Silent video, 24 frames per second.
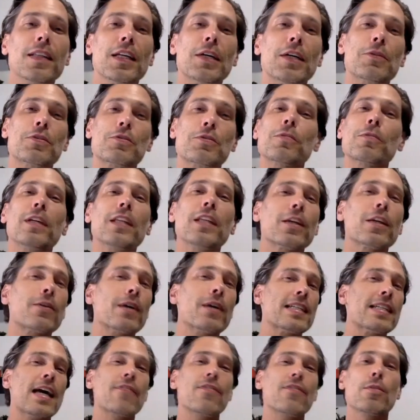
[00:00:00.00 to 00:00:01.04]
It was really
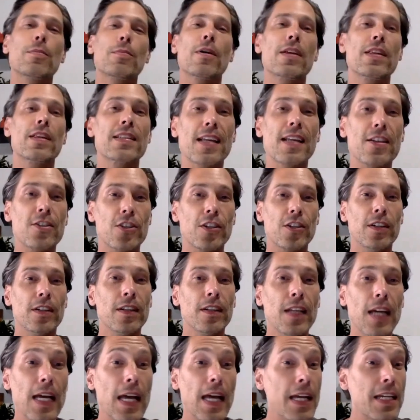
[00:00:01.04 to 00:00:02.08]
great to have you part of the
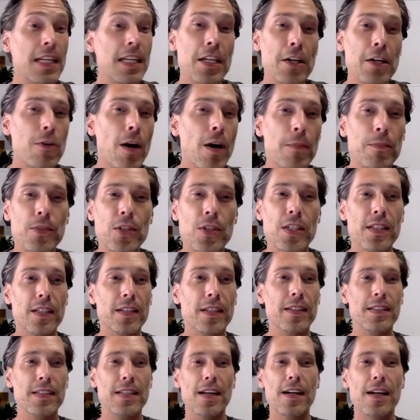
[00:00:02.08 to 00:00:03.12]
session. I had to interrupt just
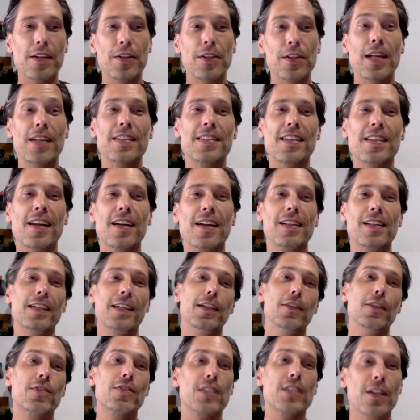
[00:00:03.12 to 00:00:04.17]
because Yolanda's got to
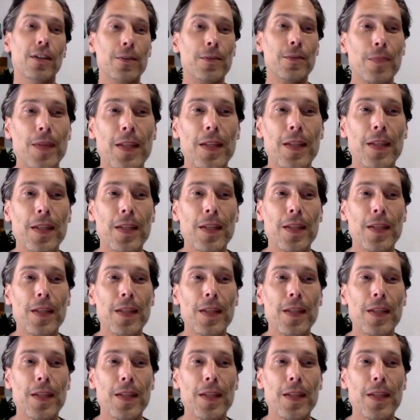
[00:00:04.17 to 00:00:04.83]
leave. So. That's right.